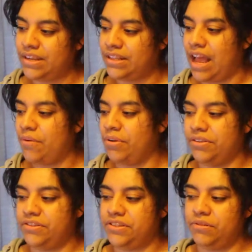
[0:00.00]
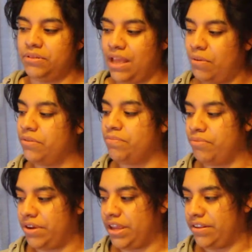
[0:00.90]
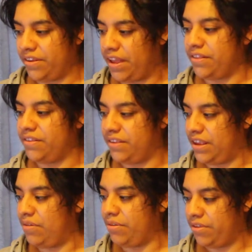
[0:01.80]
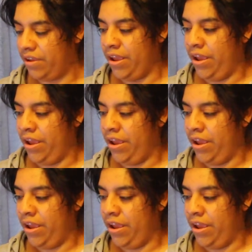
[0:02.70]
That was pretty intense. It was...